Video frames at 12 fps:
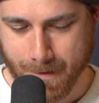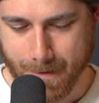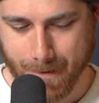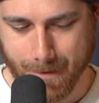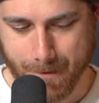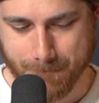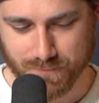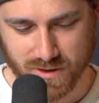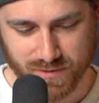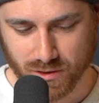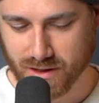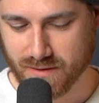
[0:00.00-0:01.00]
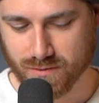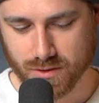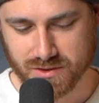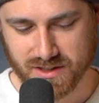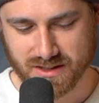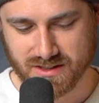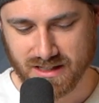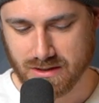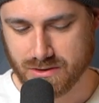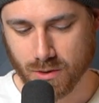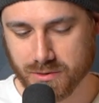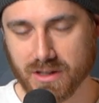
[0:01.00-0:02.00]
if you look at verse 16,
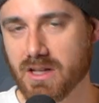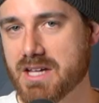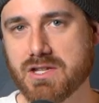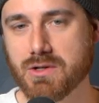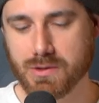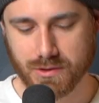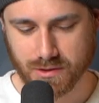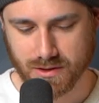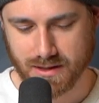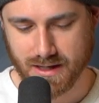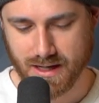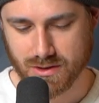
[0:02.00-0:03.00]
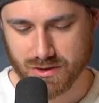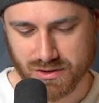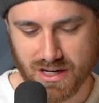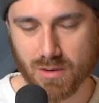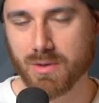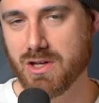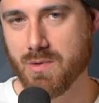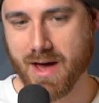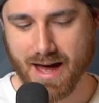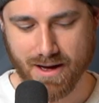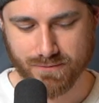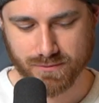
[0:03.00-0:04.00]
don't neglect to do good and share what you
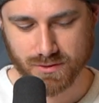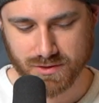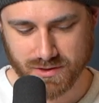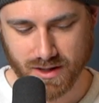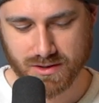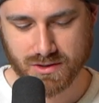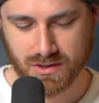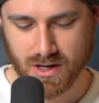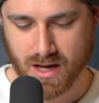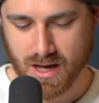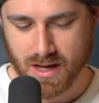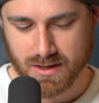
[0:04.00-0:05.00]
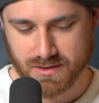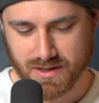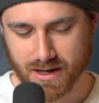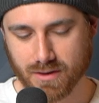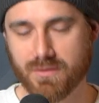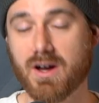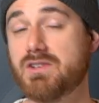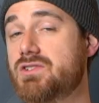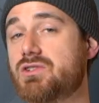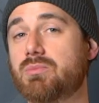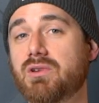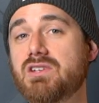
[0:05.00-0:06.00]
have, for such
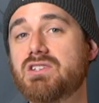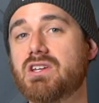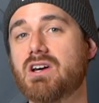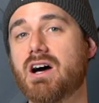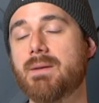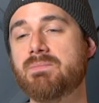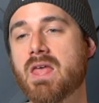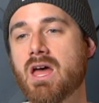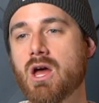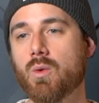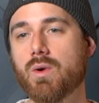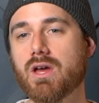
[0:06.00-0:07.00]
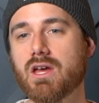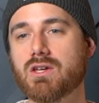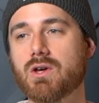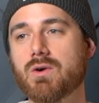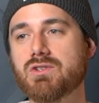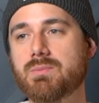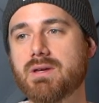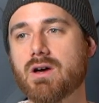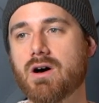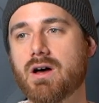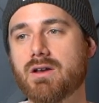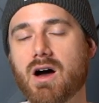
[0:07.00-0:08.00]
sacrifices are pleasing to God. It goes
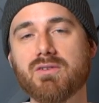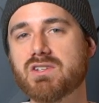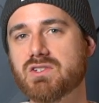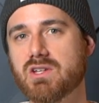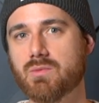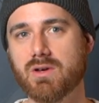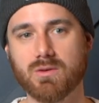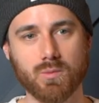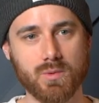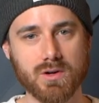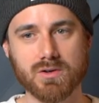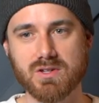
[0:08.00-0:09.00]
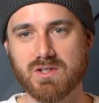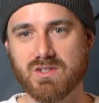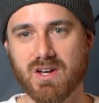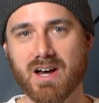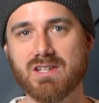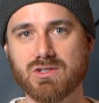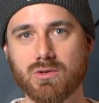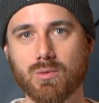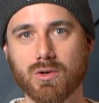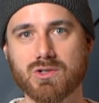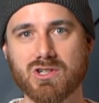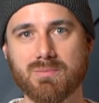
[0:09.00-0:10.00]
beyond, obviously we are designed to
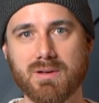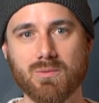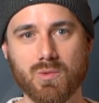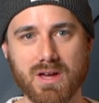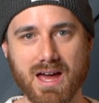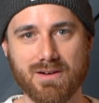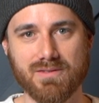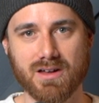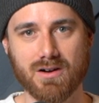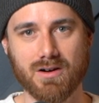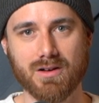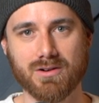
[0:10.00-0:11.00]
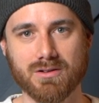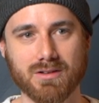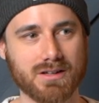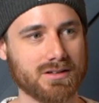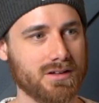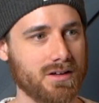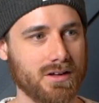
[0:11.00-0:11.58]
worship and we have that honor. Like,